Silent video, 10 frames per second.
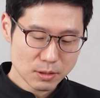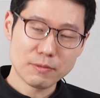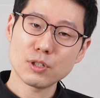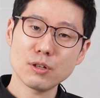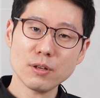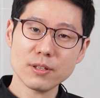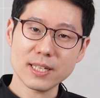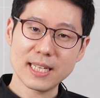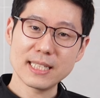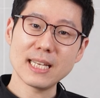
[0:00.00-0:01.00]
So I've turned on the
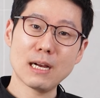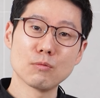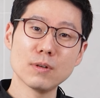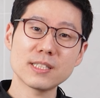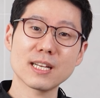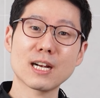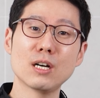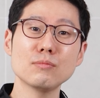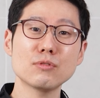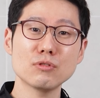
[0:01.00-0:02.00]
heat, and once it
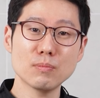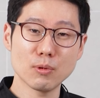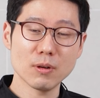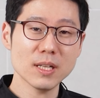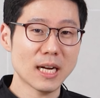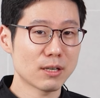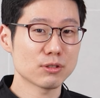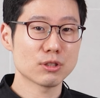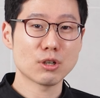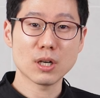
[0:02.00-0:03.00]
comes to a boil, I'm going
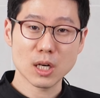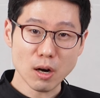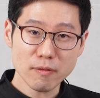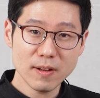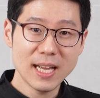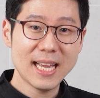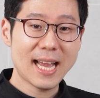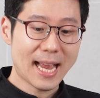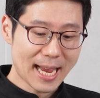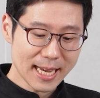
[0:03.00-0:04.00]
to turn it off.
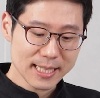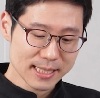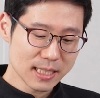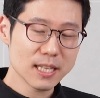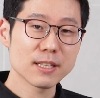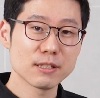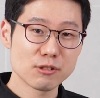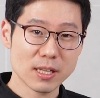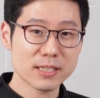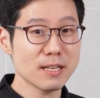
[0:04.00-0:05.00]
Add in the
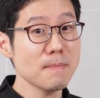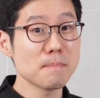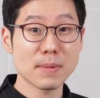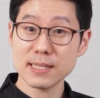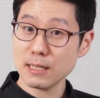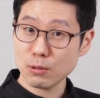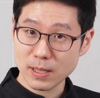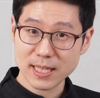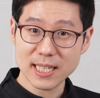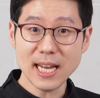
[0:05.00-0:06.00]
gelatin, mix it
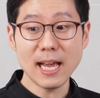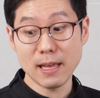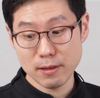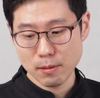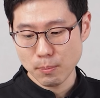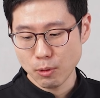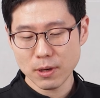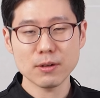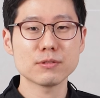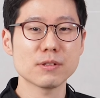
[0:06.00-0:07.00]
quickly, and then pour
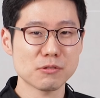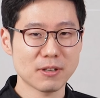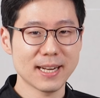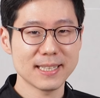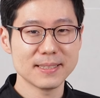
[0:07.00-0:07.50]
it onto the tray.